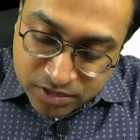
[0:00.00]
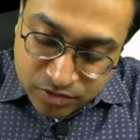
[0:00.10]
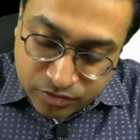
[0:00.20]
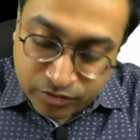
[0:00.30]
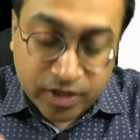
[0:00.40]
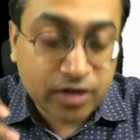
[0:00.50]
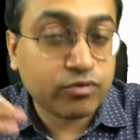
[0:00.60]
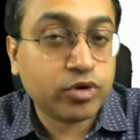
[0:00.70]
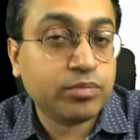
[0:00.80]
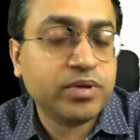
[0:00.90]
where
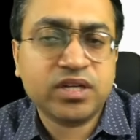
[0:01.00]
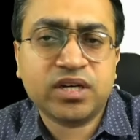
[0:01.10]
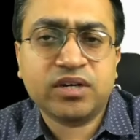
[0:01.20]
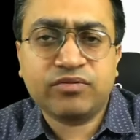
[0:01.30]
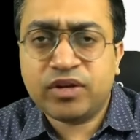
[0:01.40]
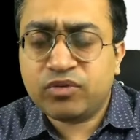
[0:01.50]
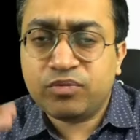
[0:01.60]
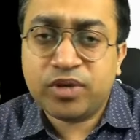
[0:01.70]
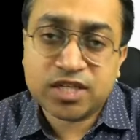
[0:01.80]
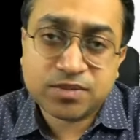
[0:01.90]
would we
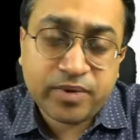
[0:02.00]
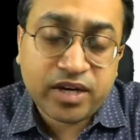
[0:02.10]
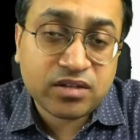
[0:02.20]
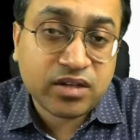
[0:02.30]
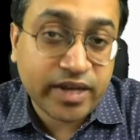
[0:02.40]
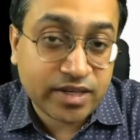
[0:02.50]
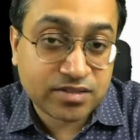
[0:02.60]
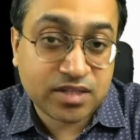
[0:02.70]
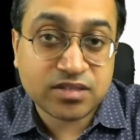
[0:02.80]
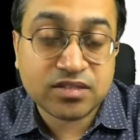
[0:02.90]
expect the
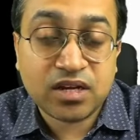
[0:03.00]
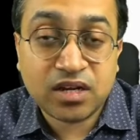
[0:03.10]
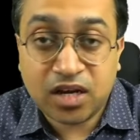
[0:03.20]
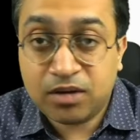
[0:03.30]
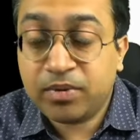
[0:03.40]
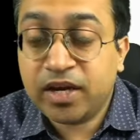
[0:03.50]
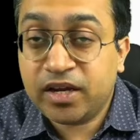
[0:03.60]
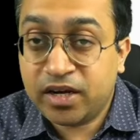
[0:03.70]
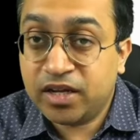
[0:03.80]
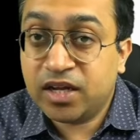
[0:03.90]
extensor carpi
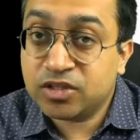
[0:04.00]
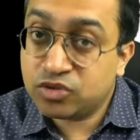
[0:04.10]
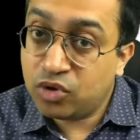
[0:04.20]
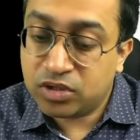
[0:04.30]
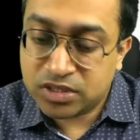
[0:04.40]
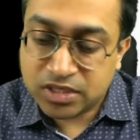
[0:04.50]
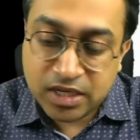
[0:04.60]
radialis longus.